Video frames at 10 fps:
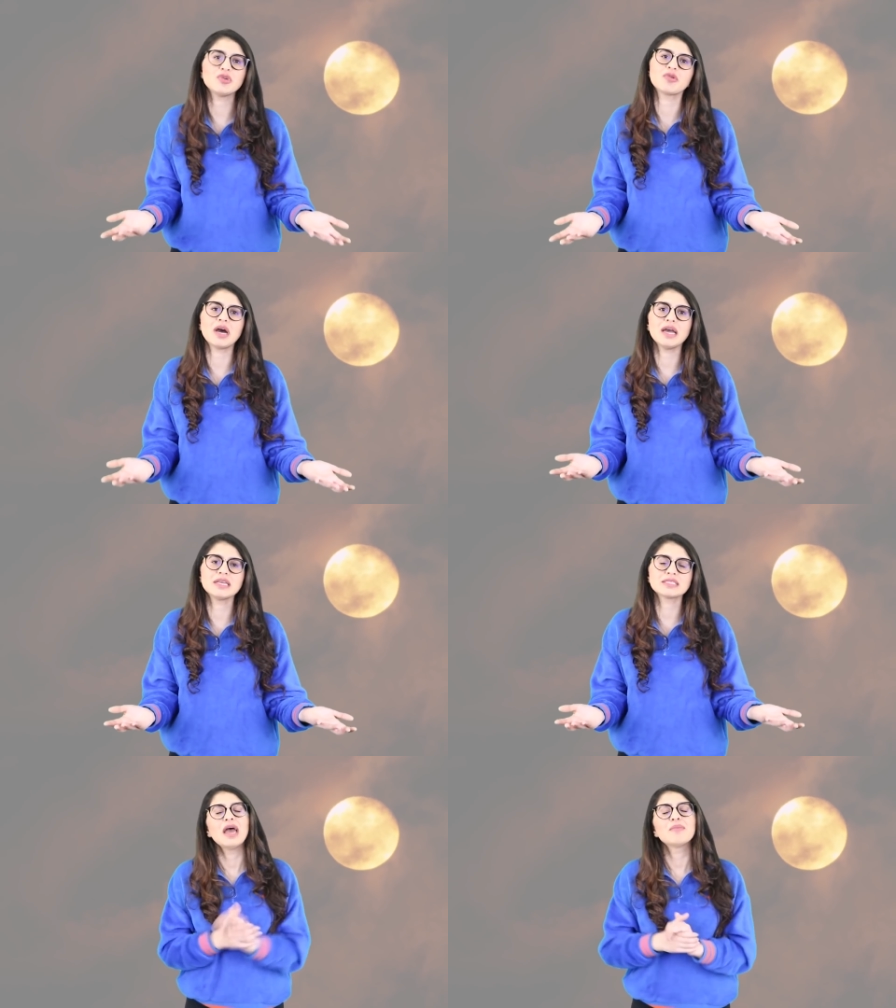you
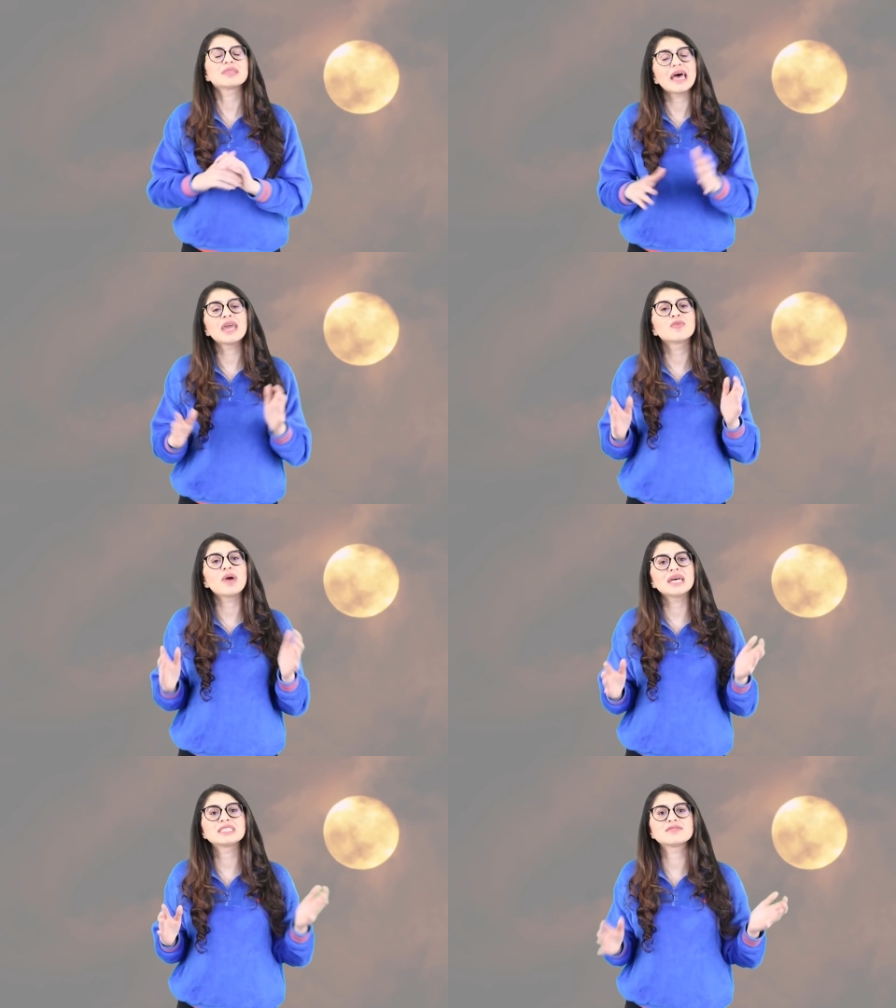guys. But then,
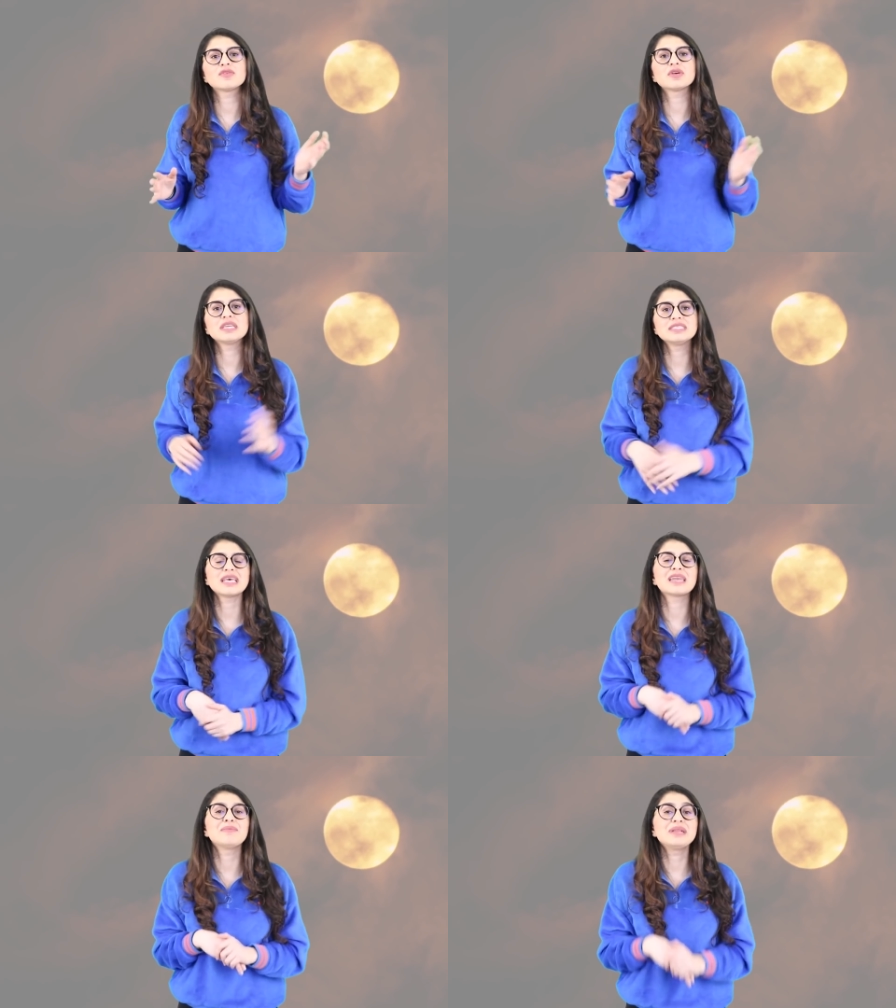worst of all, he
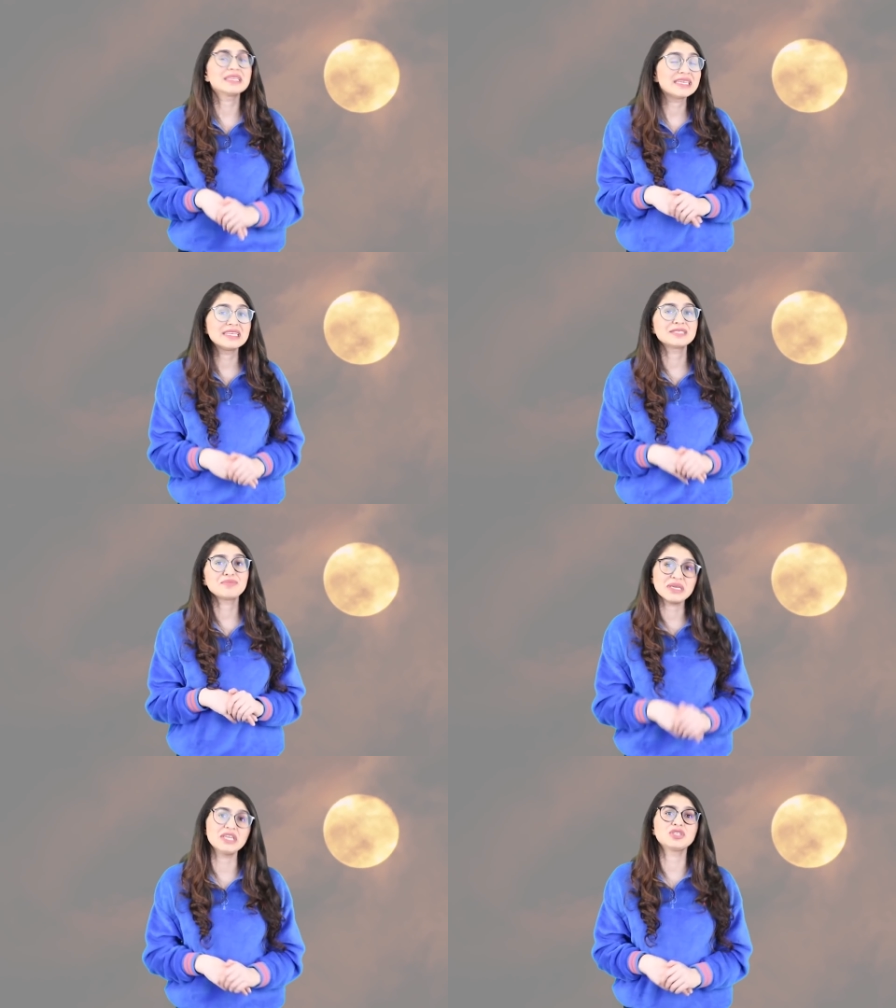said, please
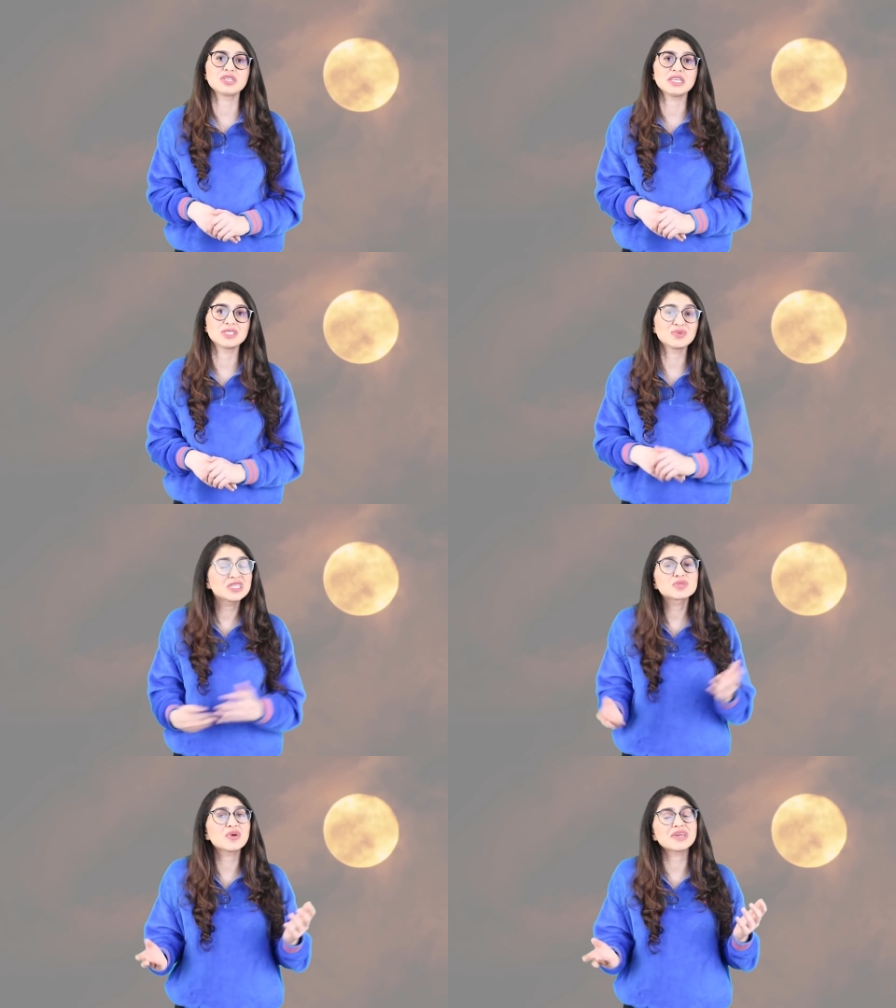Peaches,
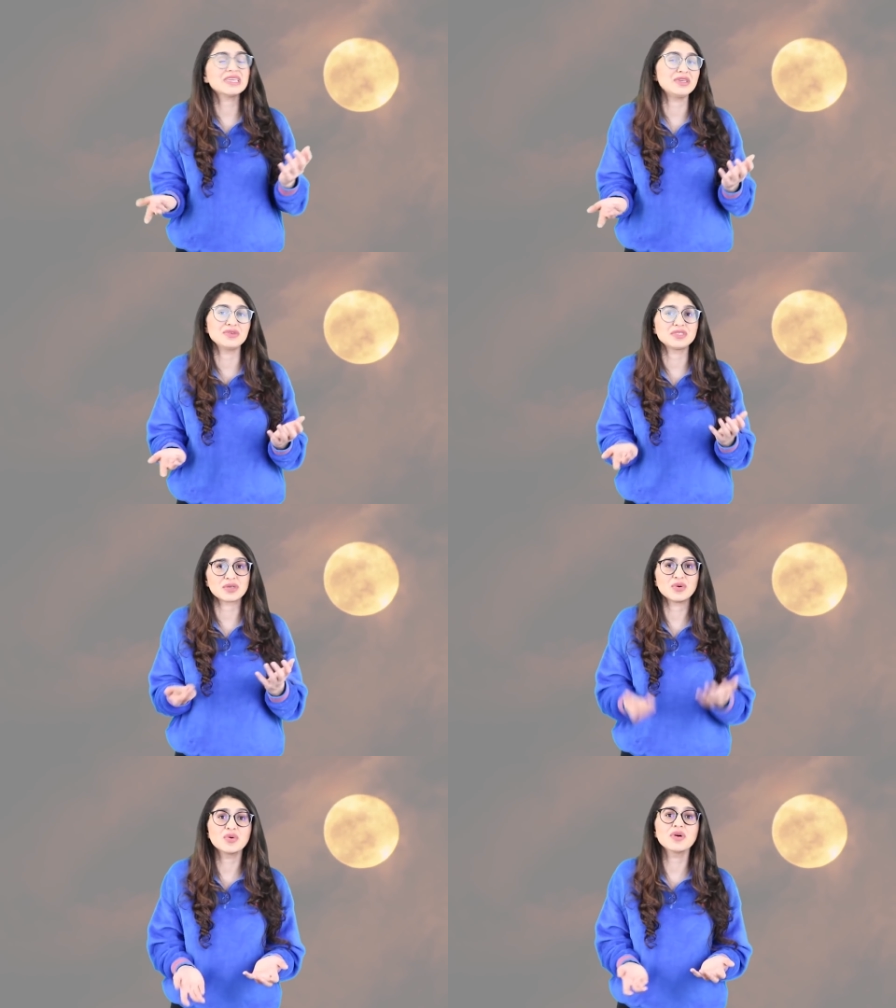which is what he used to
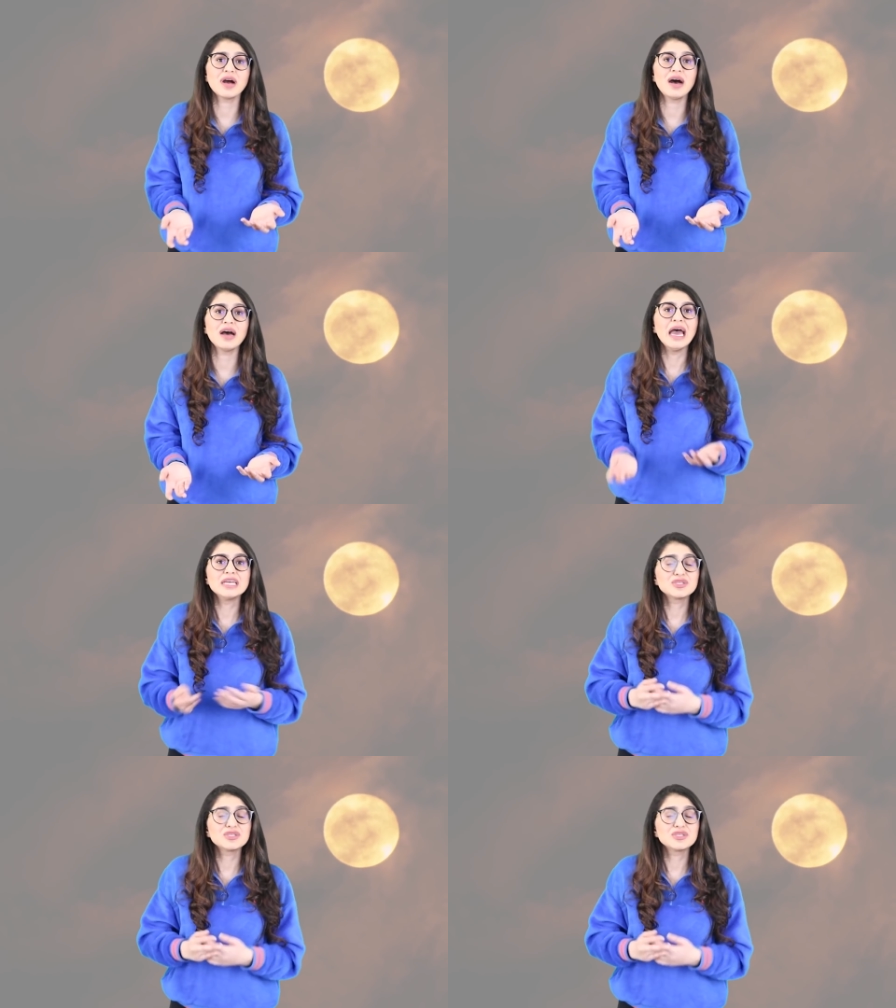call her.